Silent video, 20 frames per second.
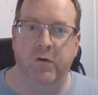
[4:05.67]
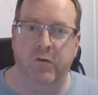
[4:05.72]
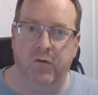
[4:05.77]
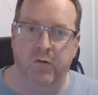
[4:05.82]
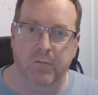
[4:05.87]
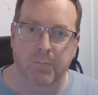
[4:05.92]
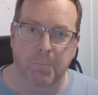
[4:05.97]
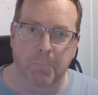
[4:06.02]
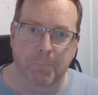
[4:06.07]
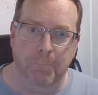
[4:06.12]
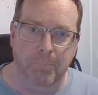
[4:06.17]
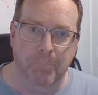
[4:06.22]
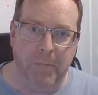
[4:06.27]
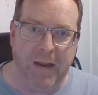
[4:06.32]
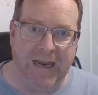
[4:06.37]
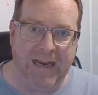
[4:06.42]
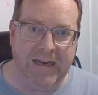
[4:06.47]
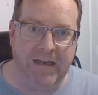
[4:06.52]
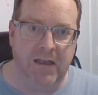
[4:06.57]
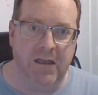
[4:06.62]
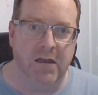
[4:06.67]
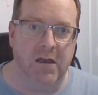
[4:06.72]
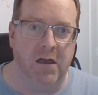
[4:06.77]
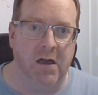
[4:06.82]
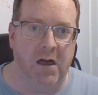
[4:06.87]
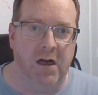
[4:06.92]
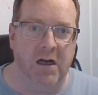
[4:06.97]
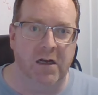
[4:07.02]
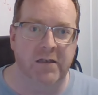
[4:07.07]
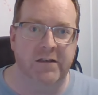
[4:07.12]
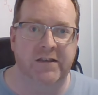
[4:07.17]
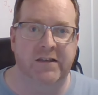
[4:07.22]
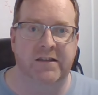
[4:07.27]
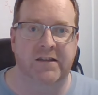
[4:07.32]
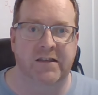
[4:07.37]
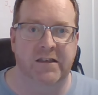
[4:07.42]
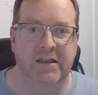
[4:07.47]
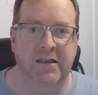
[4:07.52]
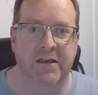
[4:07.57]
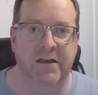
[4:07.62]
to make us
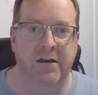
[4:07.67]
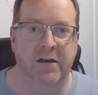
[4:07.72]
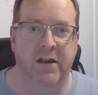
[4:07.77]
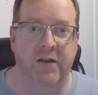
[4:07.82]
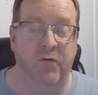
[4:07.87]
sin.